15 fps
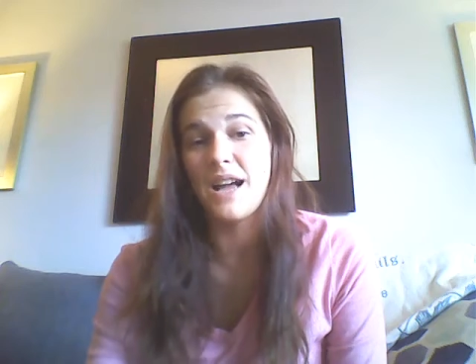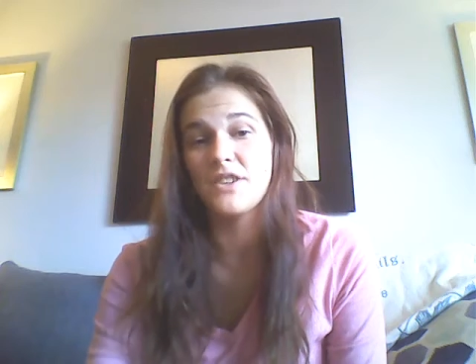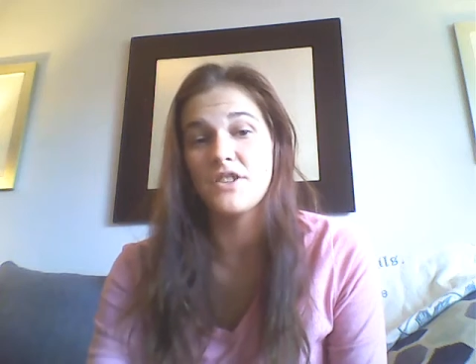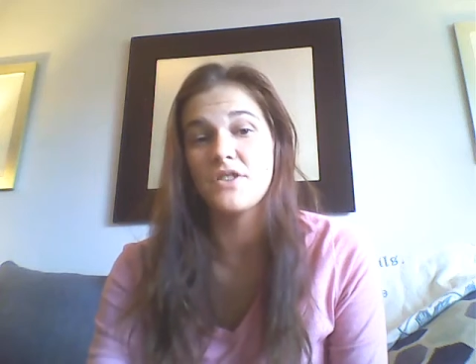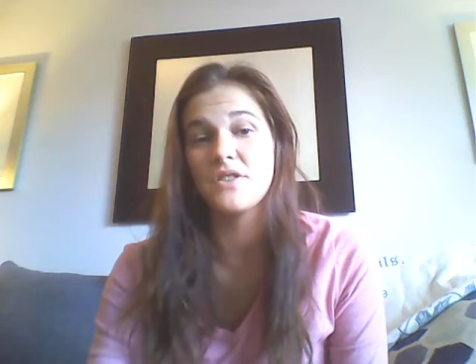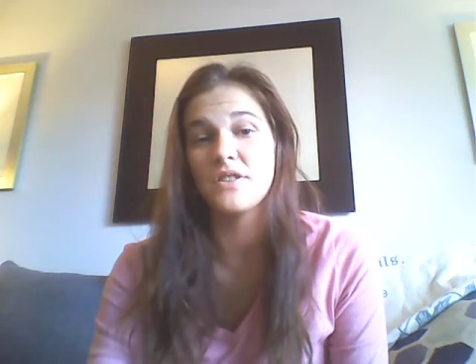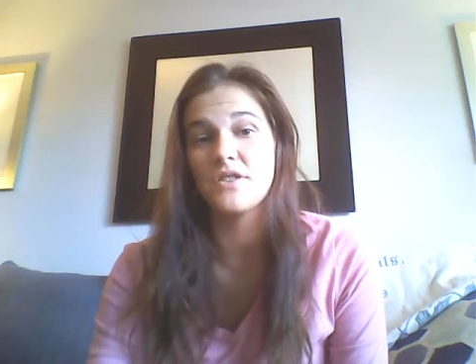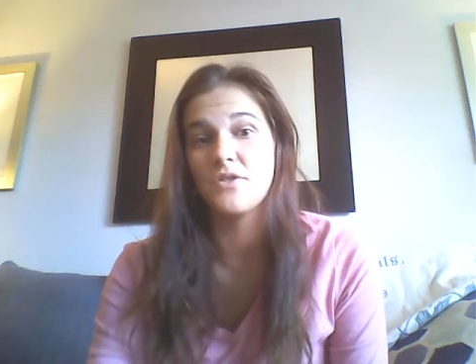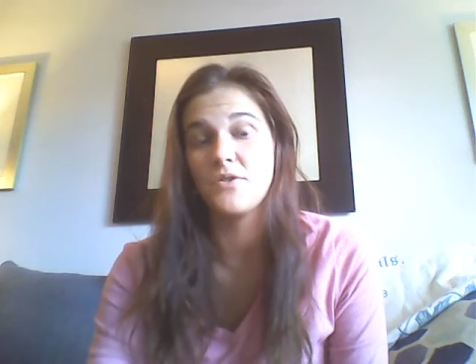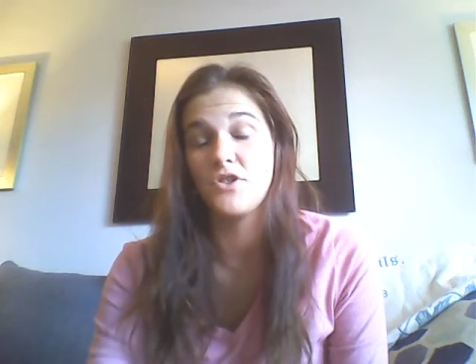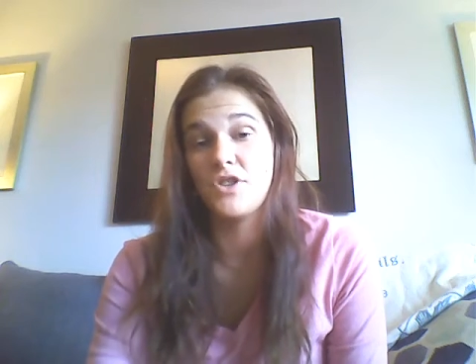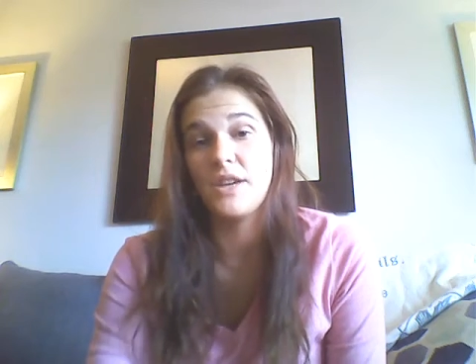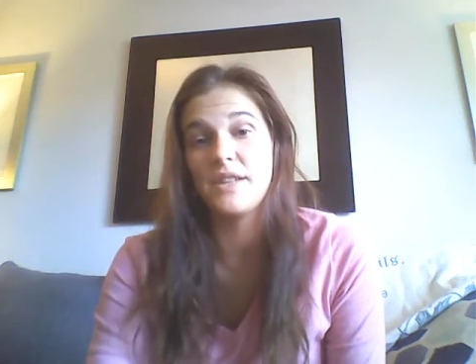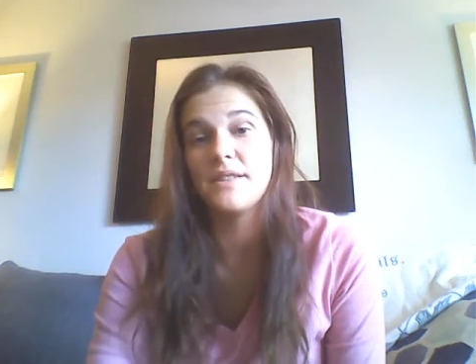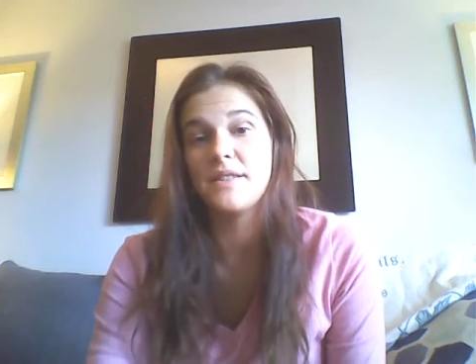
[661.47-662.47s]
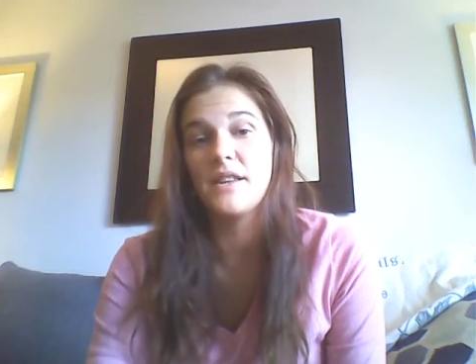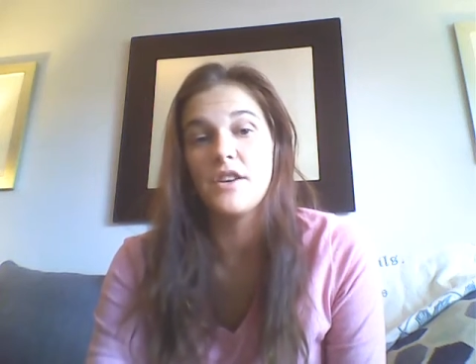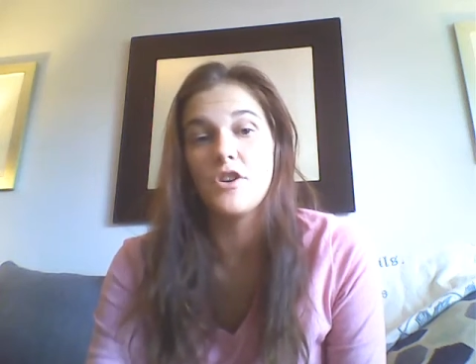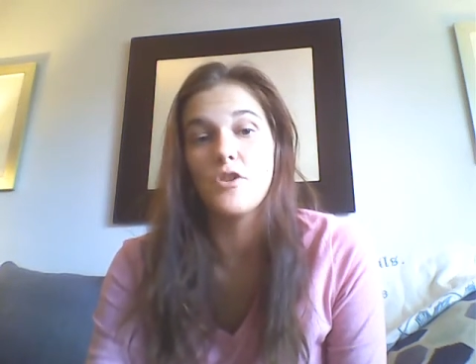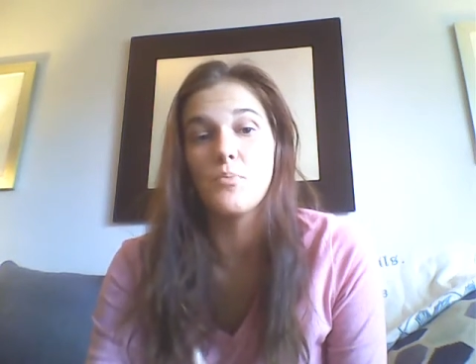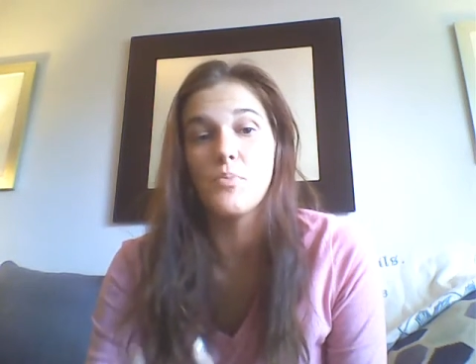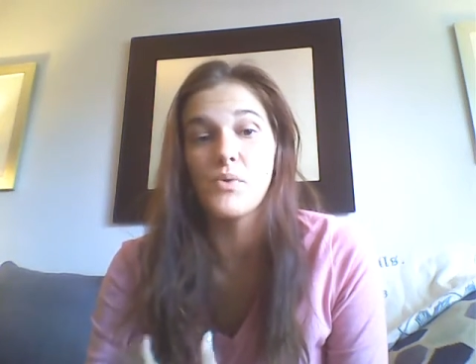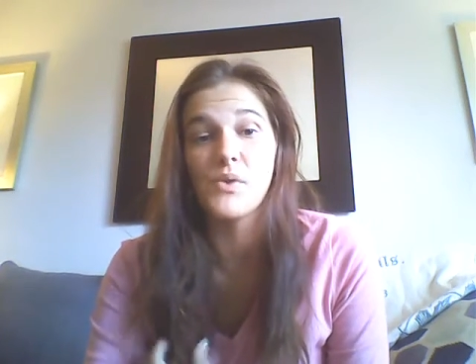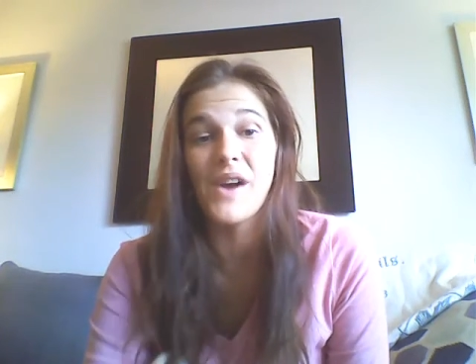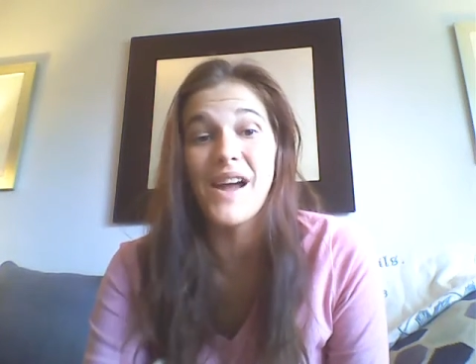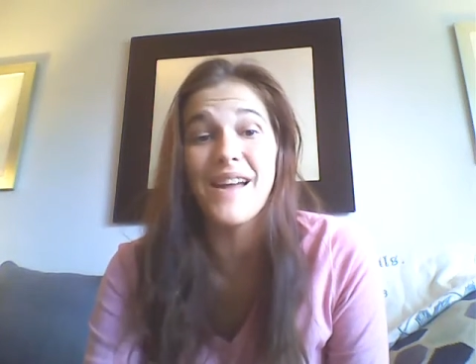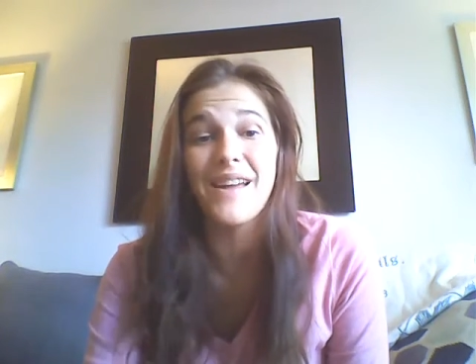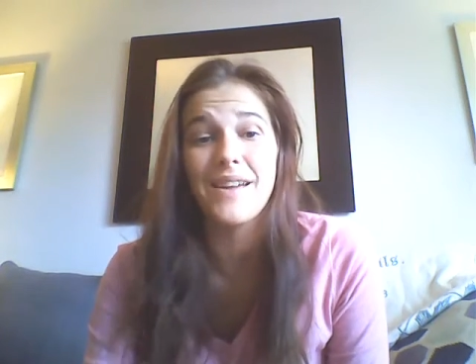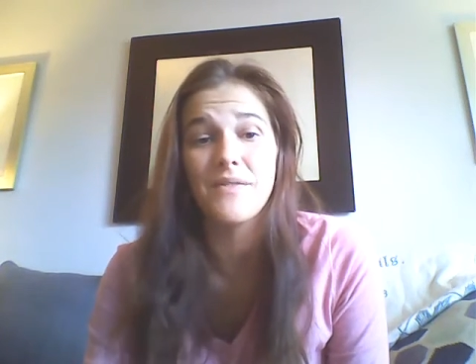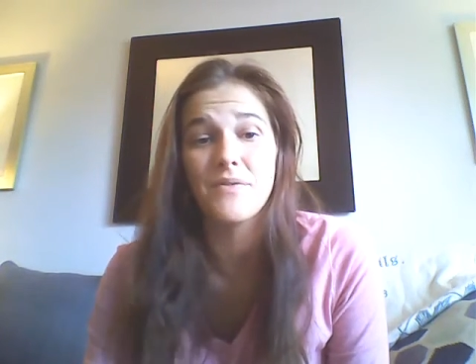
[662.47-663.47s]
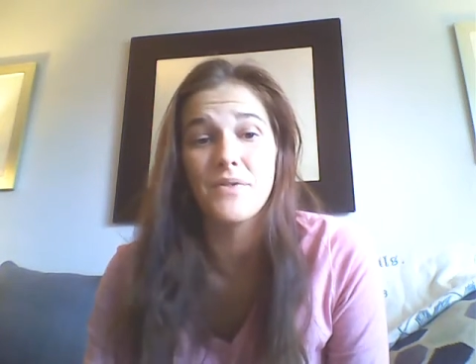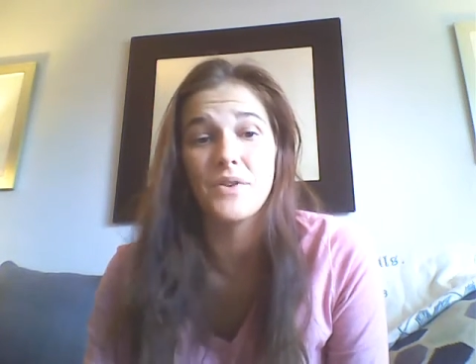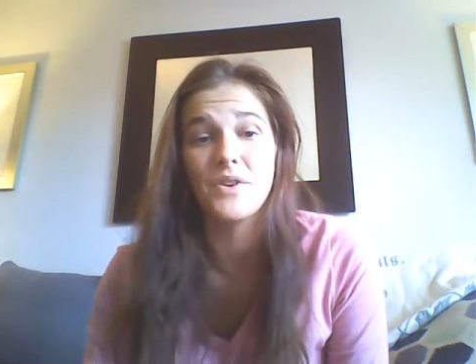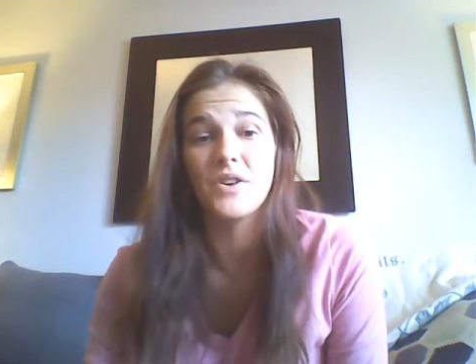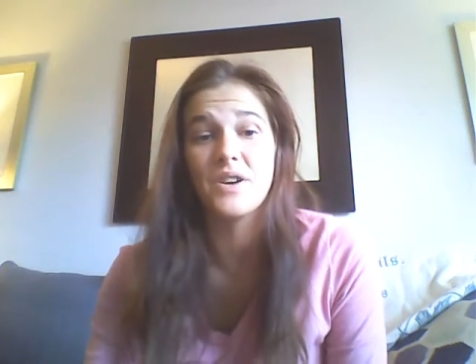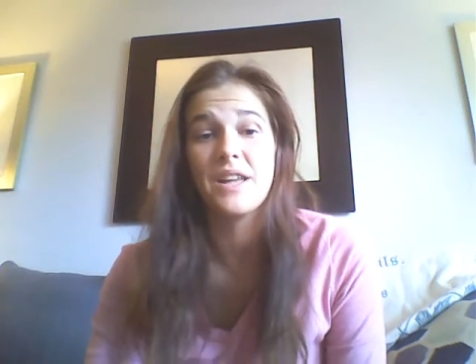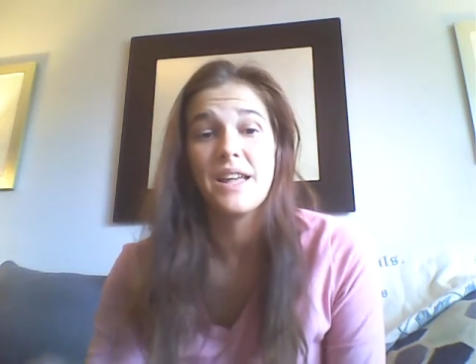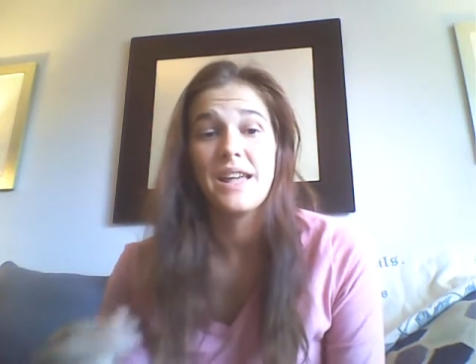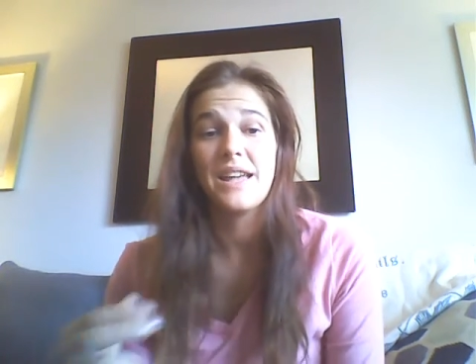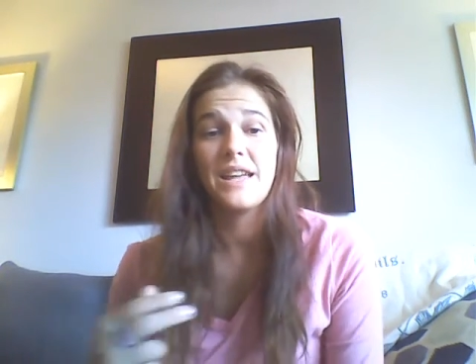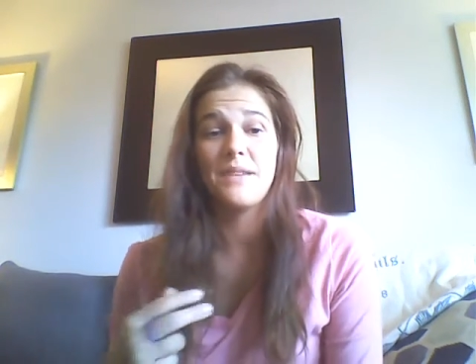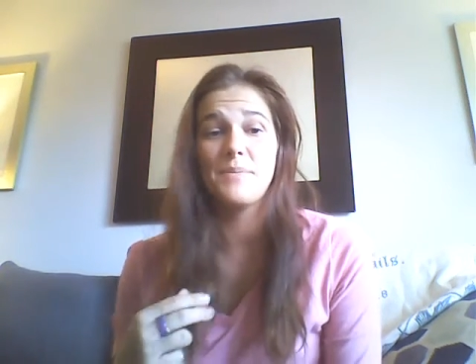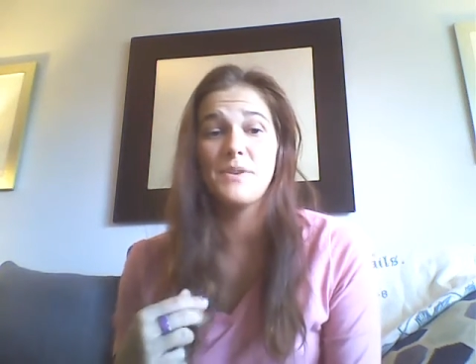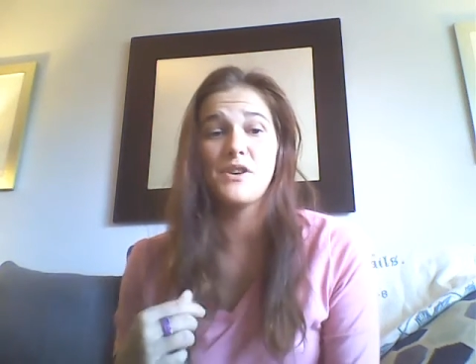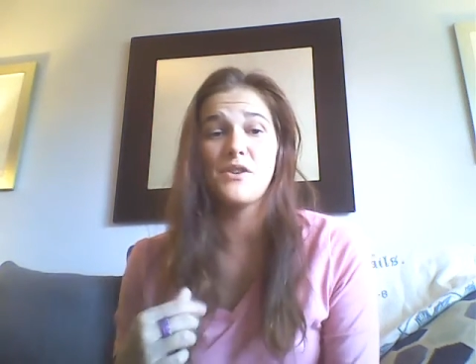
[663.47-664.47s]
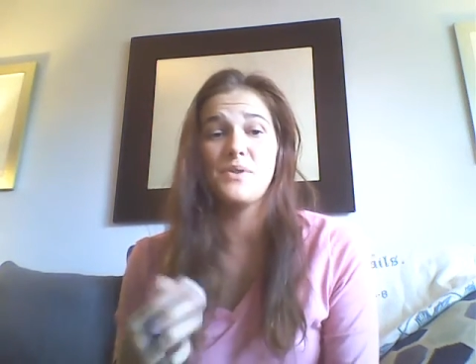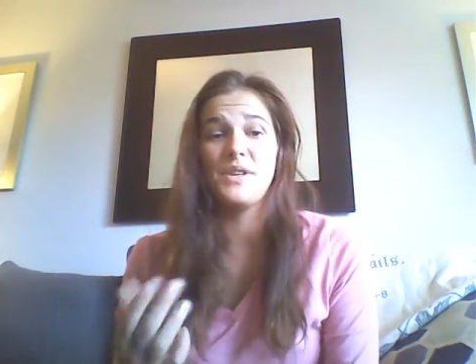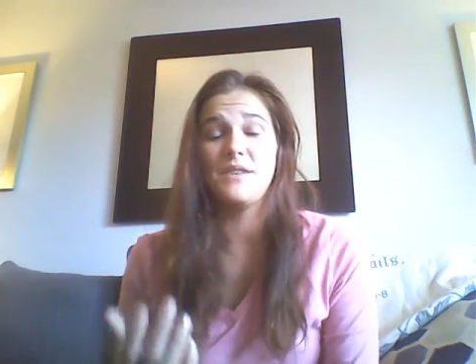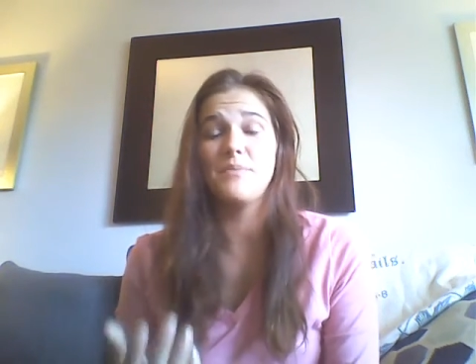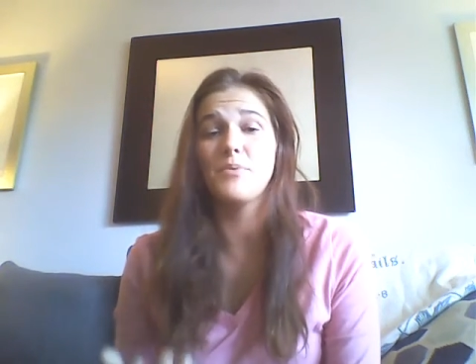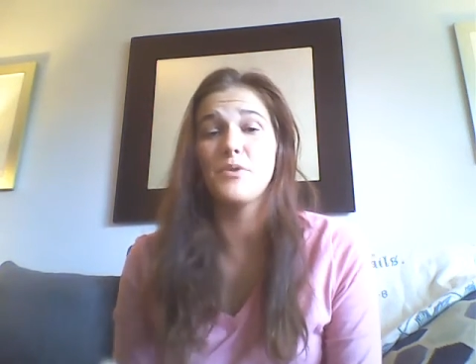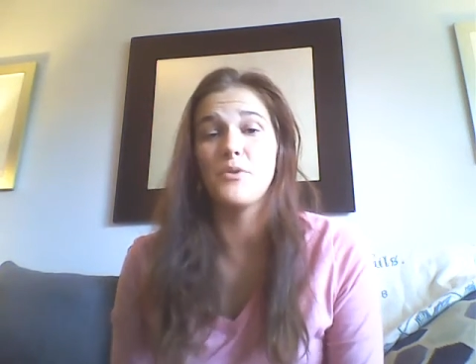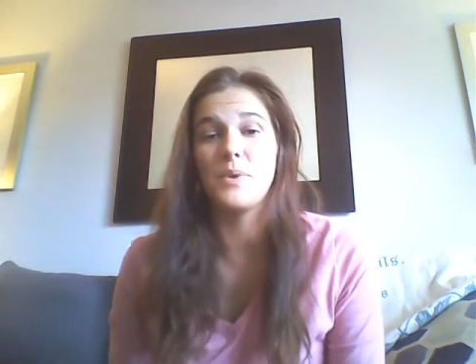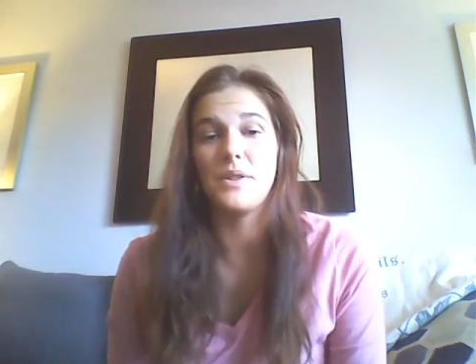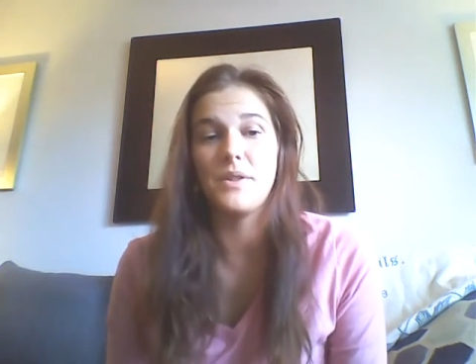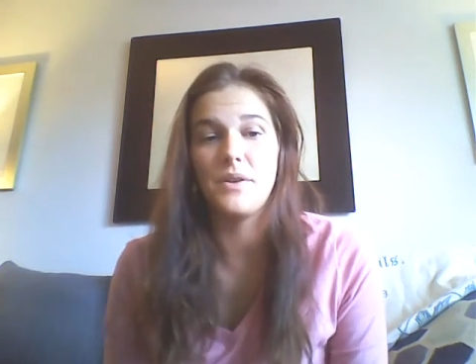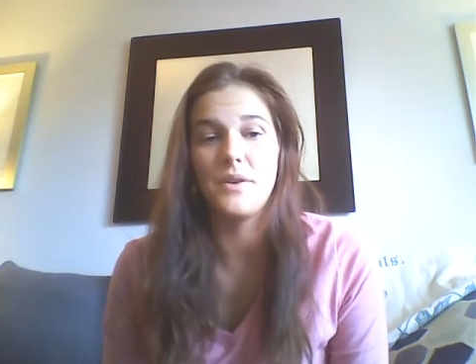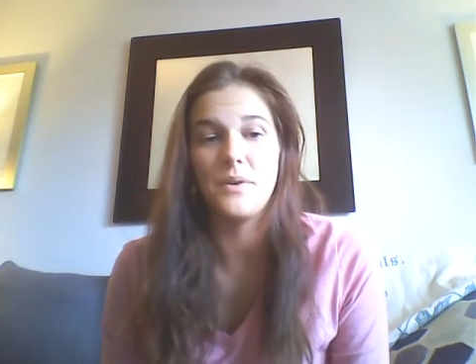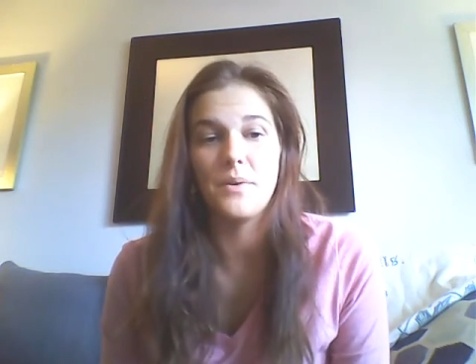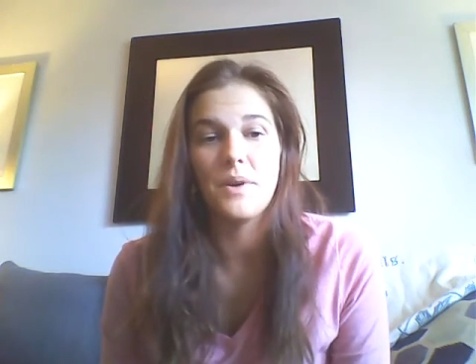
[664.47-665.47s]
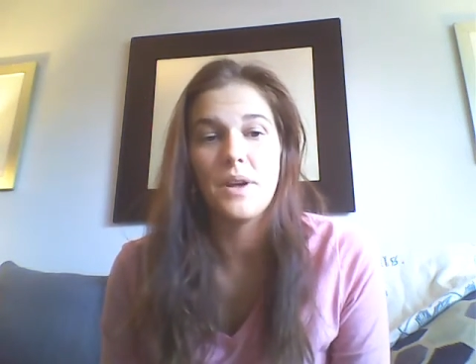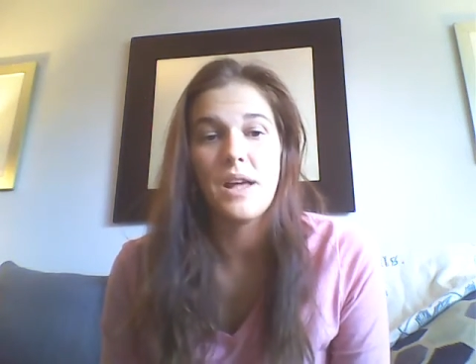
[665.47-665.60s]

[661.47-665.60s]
I just suggest that you pray for Him to go deeper with you.